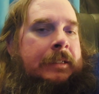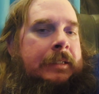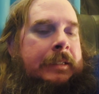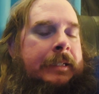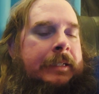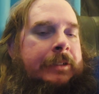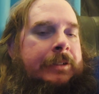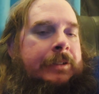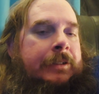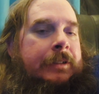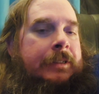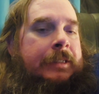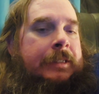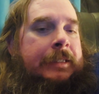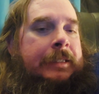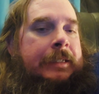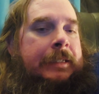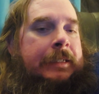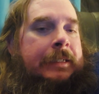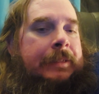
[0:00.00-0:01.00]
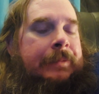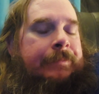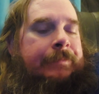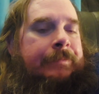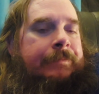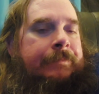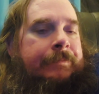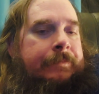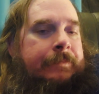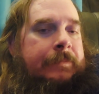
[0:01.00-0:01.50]
That took the
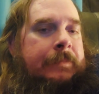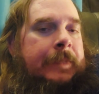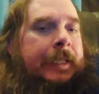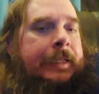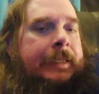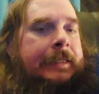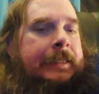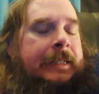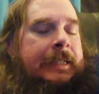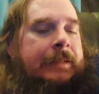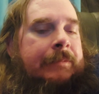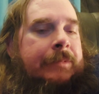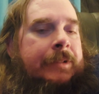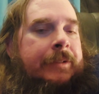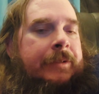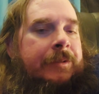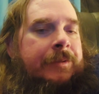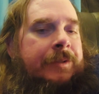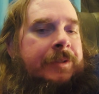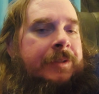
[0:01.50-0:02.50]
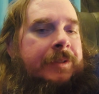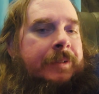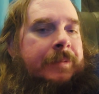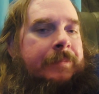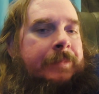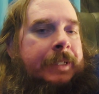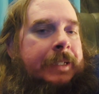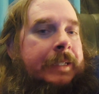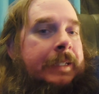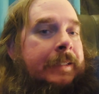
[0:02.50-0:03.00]
nighttime dose.
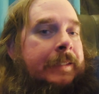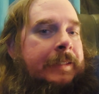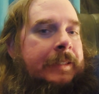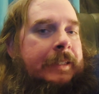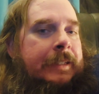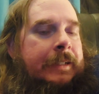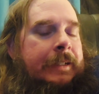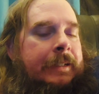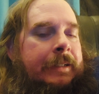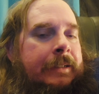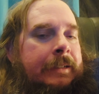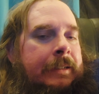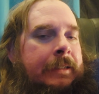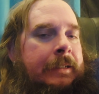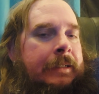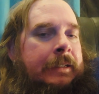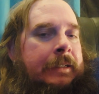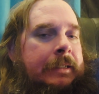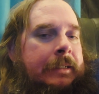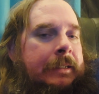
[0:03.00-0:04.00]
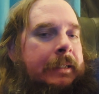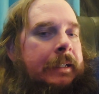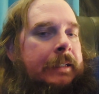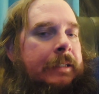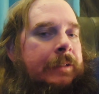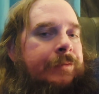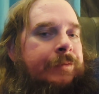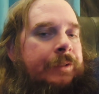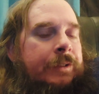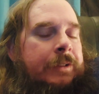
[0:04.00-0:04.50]
Like I said, not
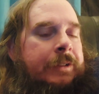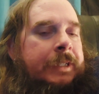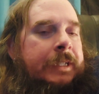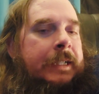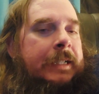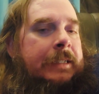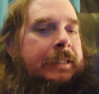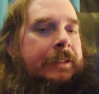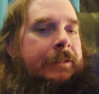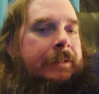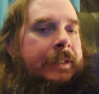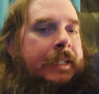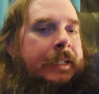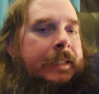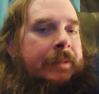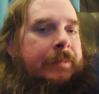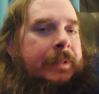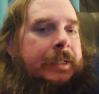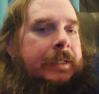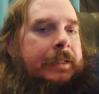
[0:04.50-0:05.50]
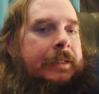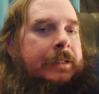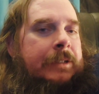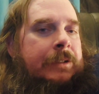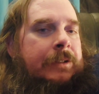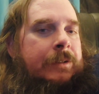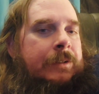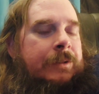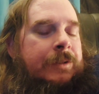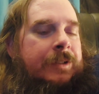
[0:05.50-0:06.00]
the full doctor recommended
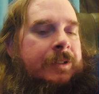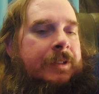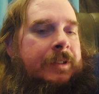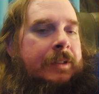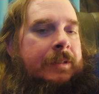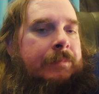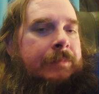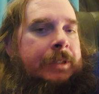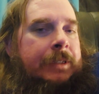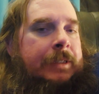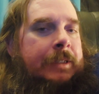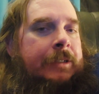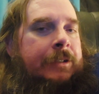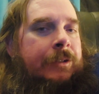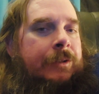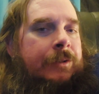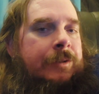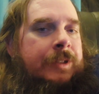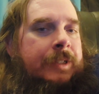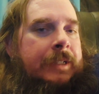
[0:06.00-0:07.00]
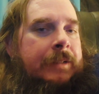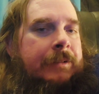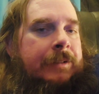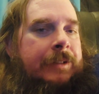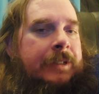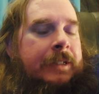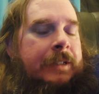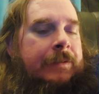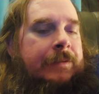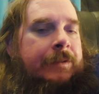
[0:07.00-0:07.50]
dose, but the dose I was
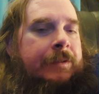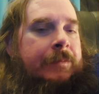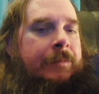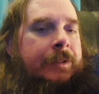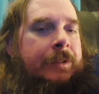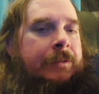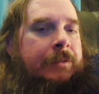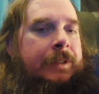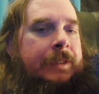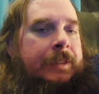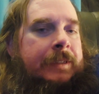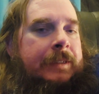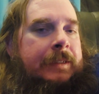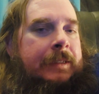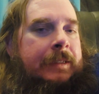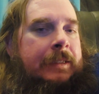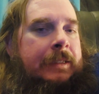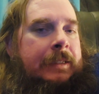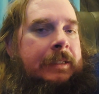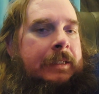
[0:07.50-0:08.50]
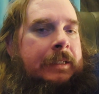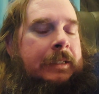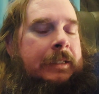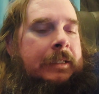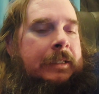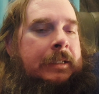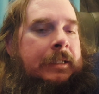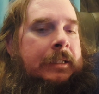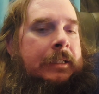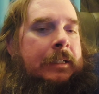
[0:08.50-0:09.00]
comfortable
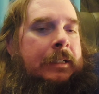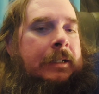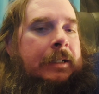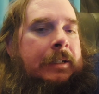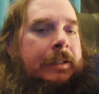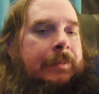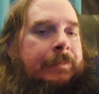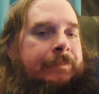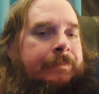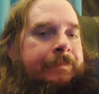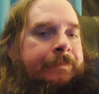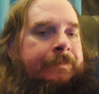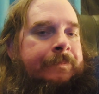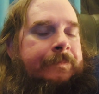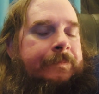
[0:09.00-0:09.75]
with.